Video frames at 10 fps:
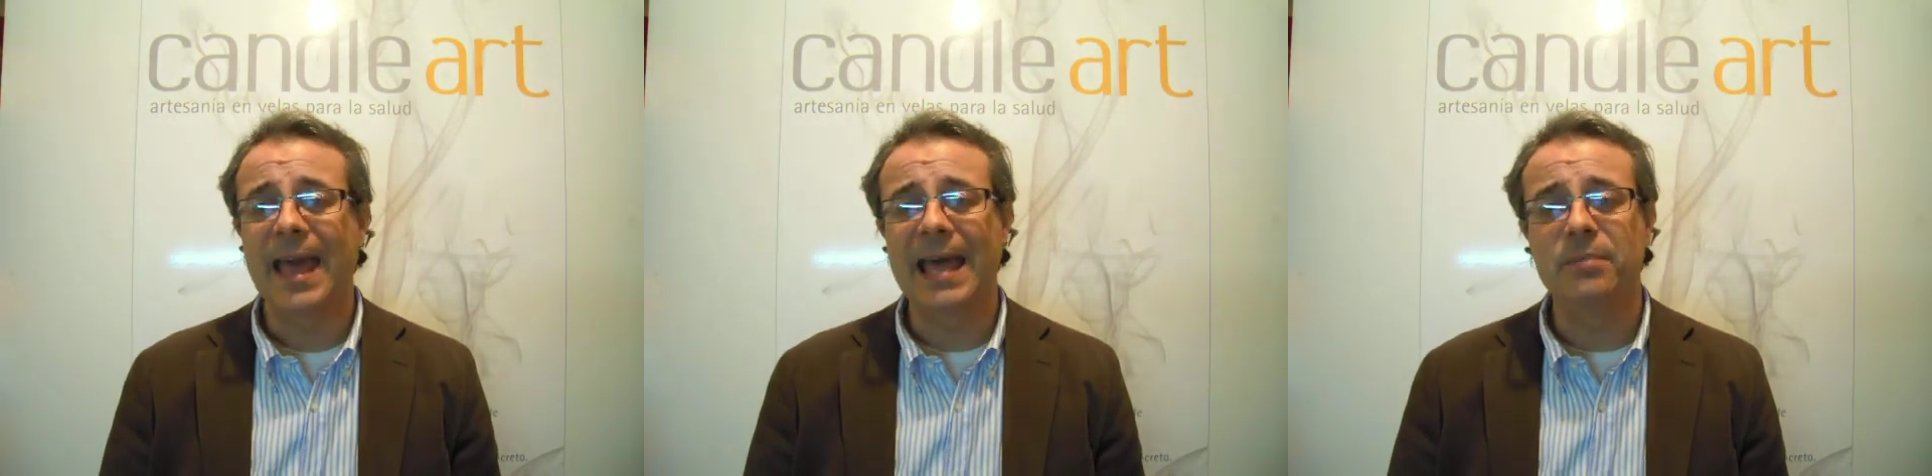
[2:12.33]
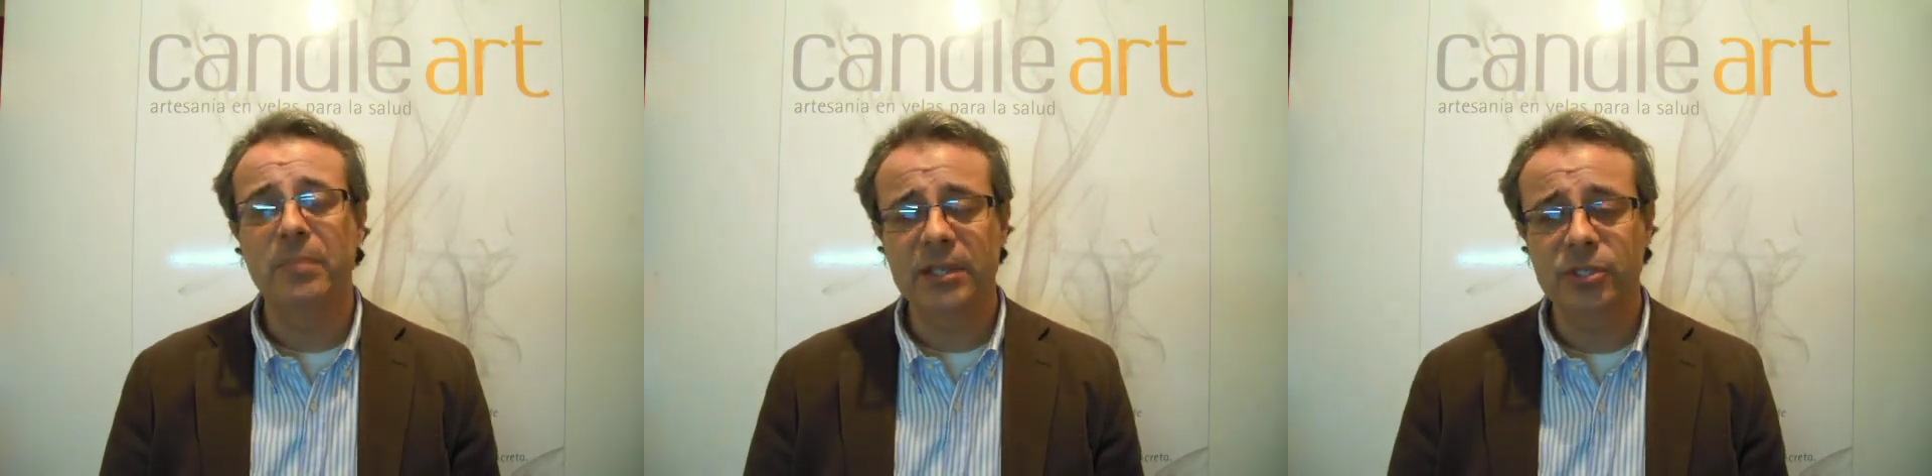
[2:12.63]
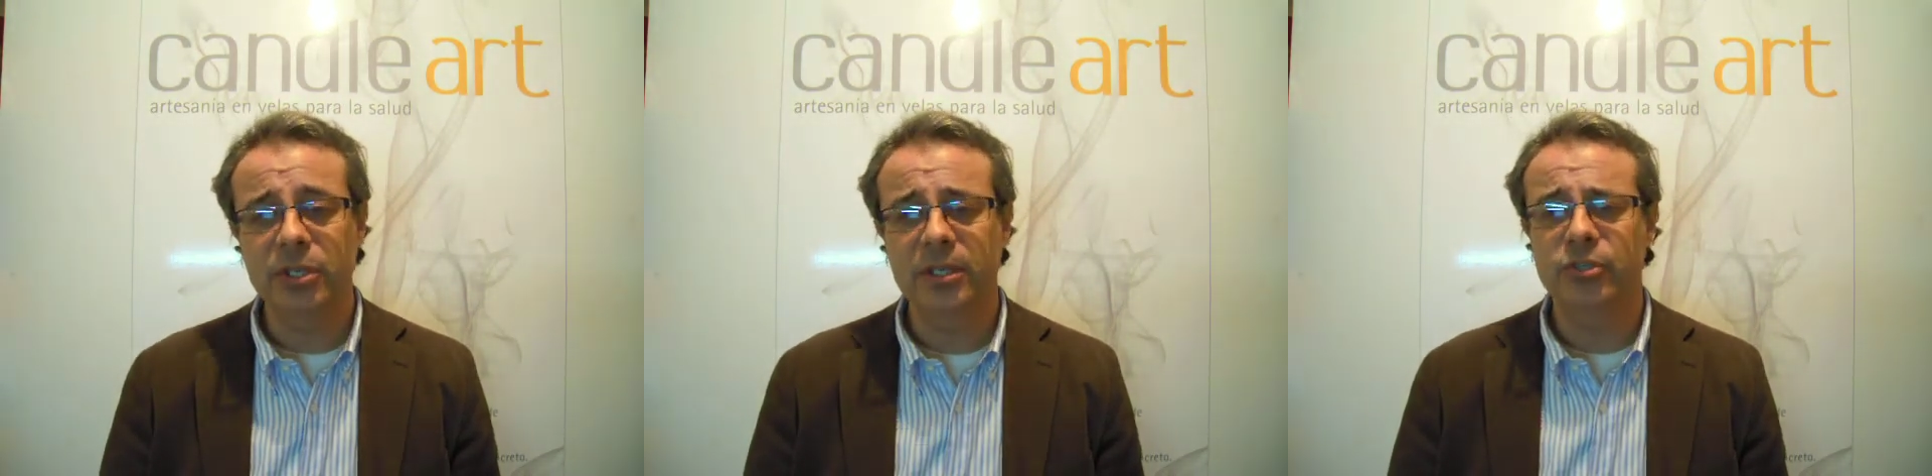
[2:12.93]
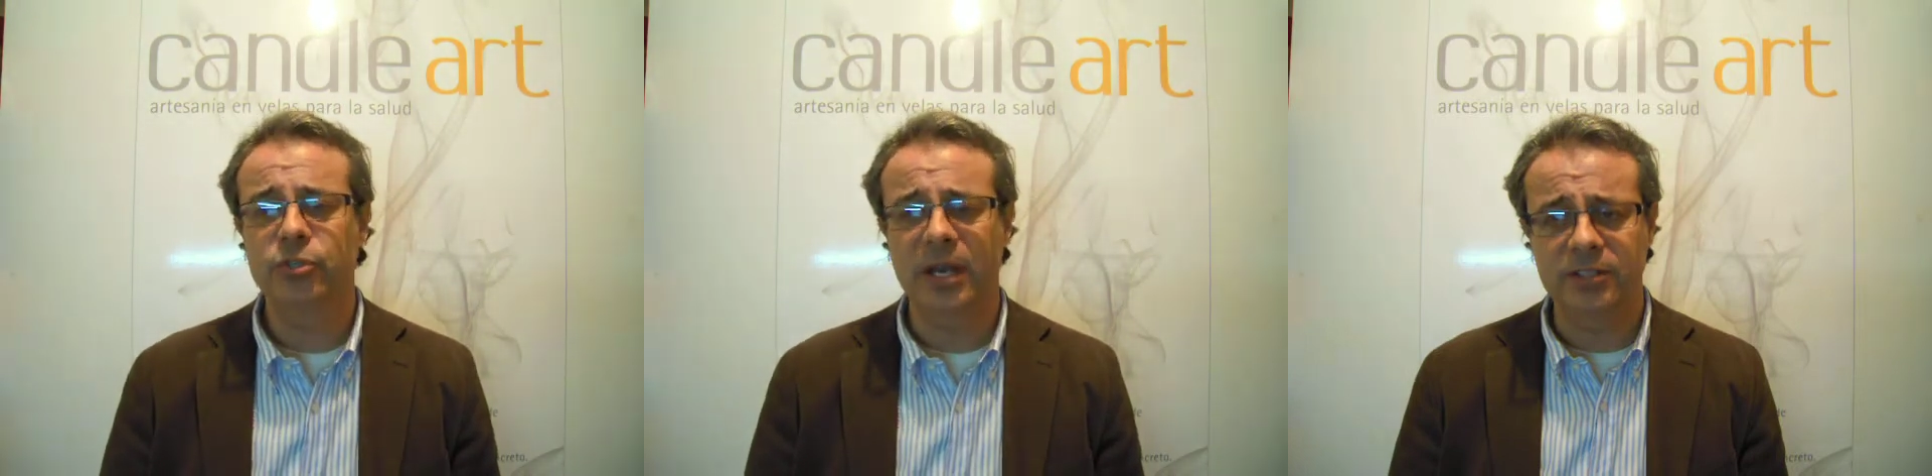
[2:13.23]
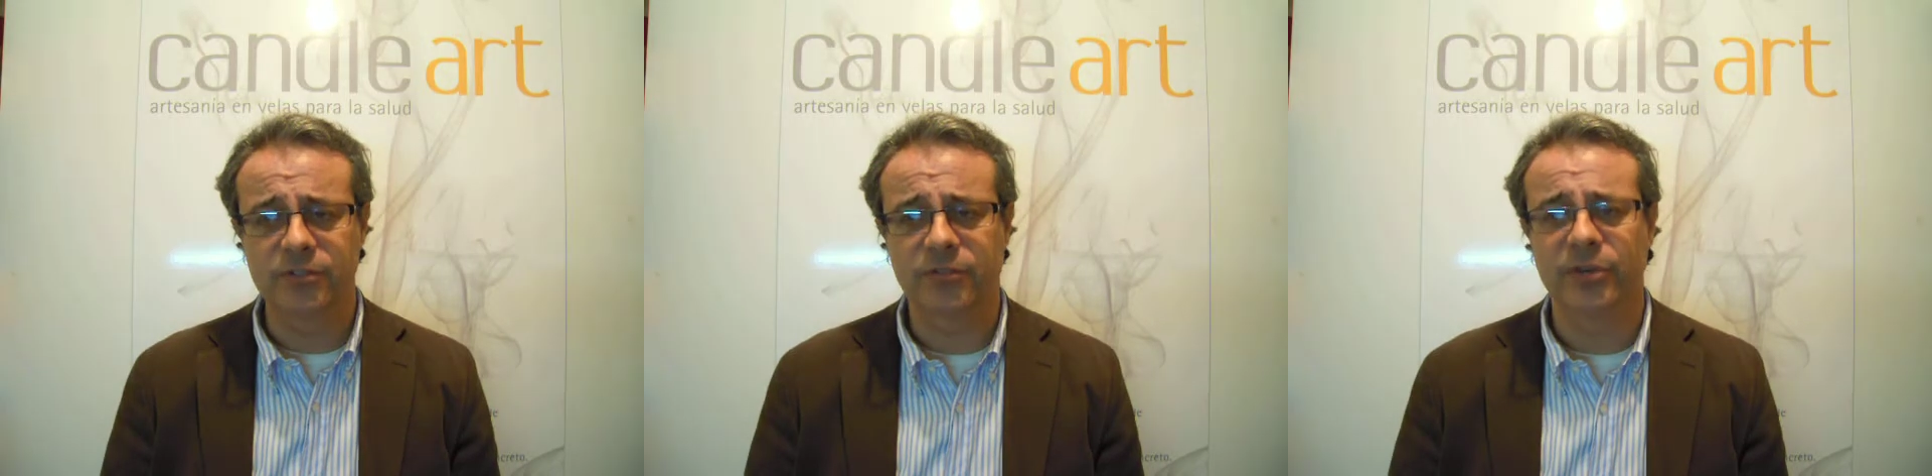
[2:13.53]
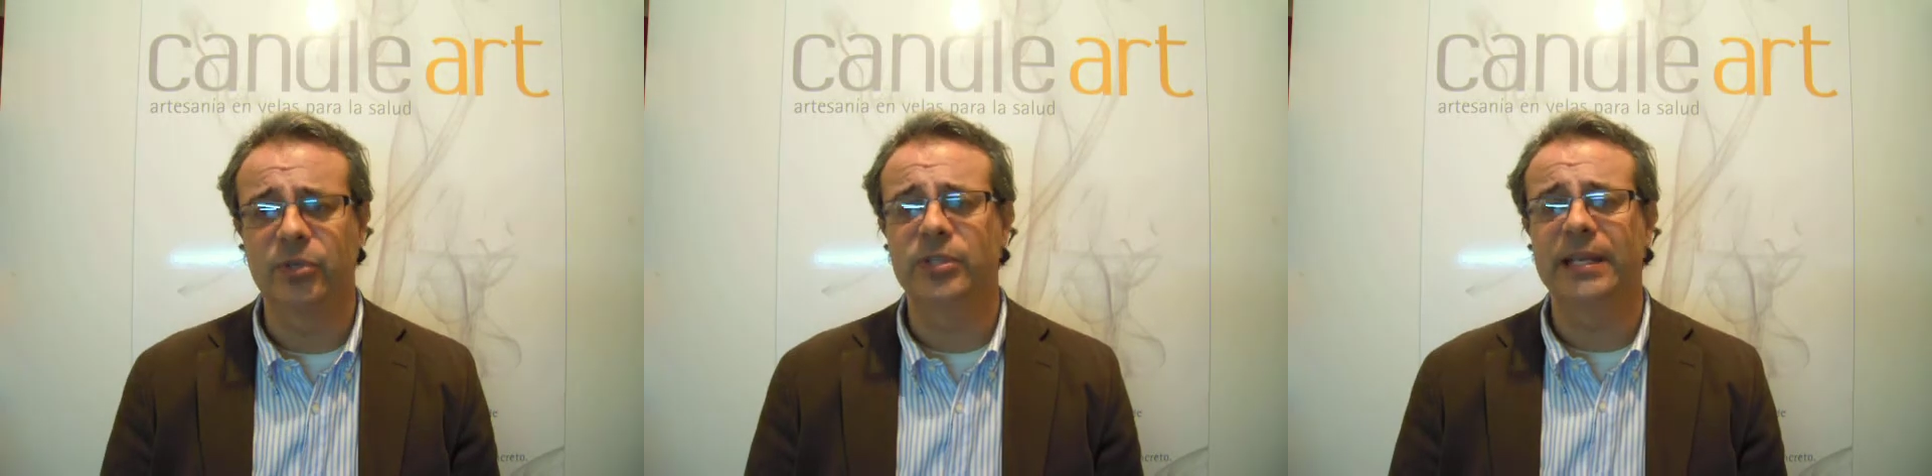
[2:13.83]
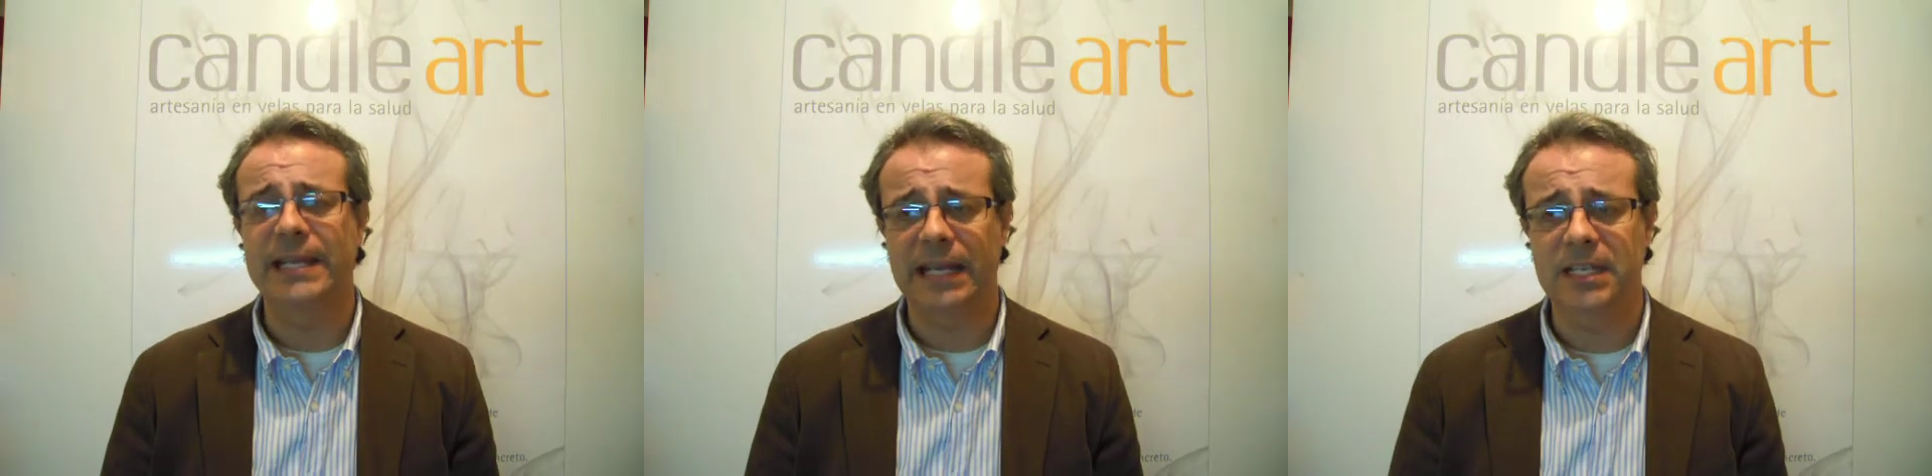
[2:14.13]
and mentally transfer the
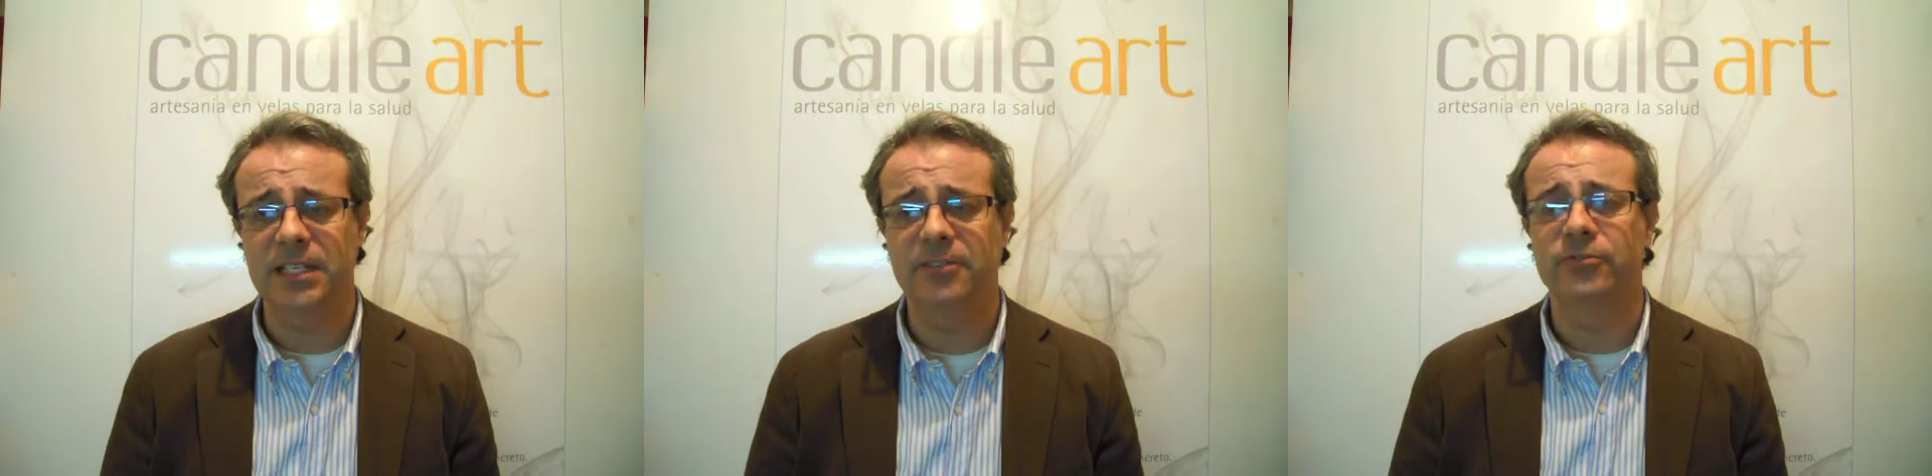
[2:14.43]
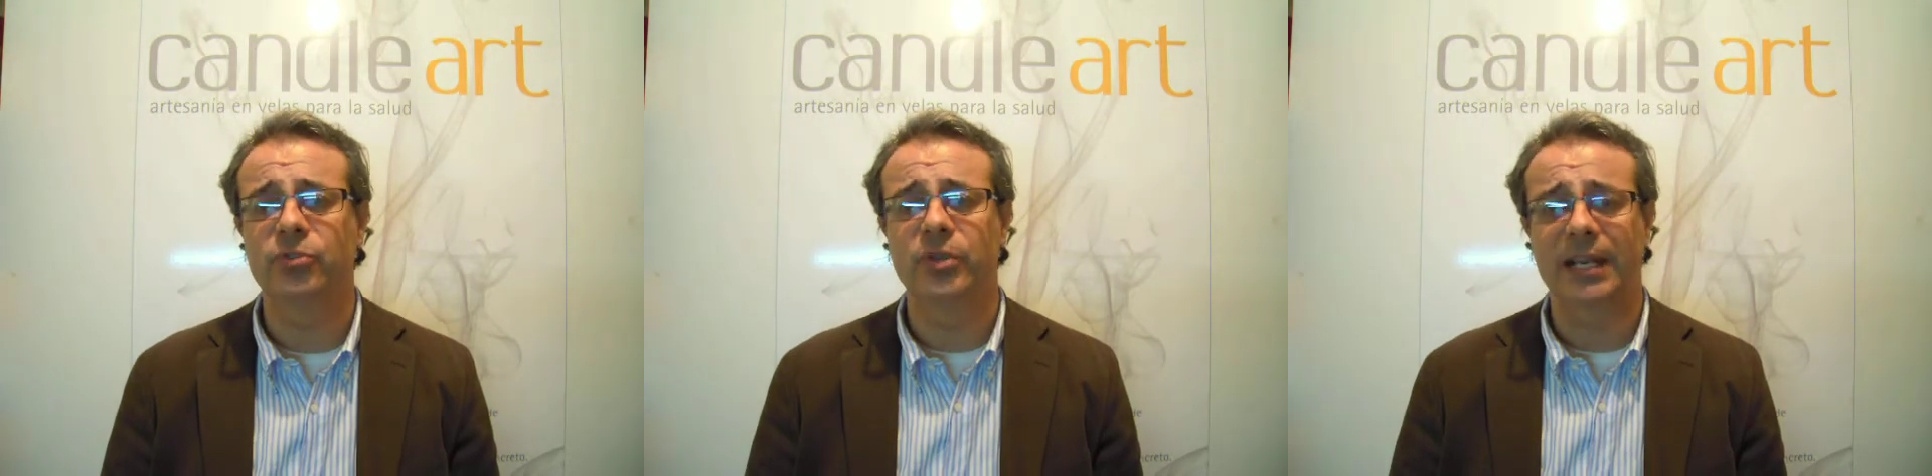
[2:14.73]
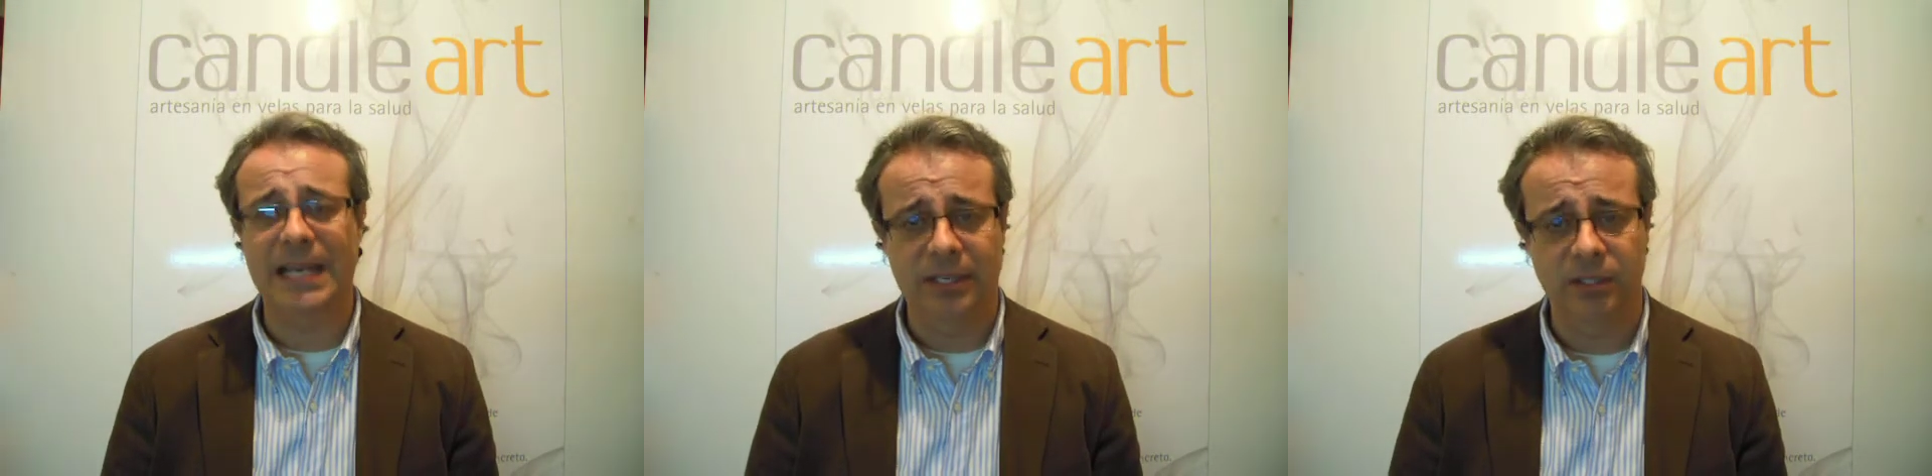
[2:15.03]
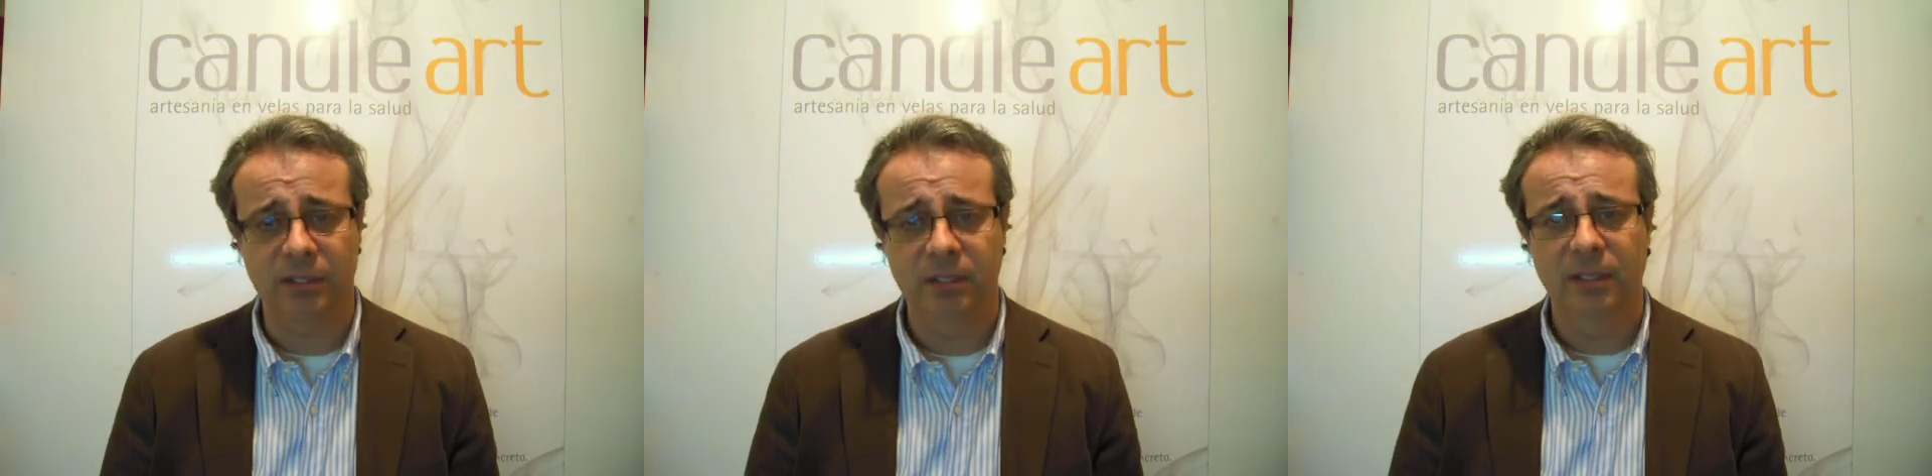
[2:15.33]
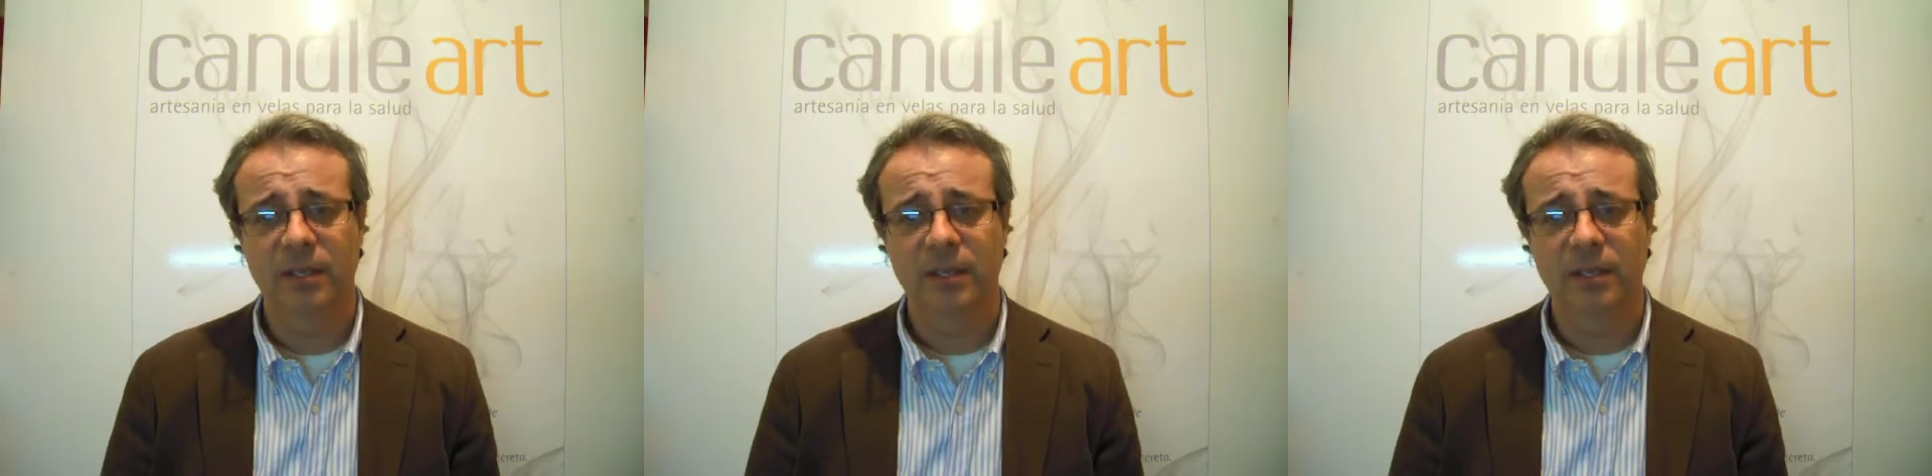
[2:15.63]
negative to the candle,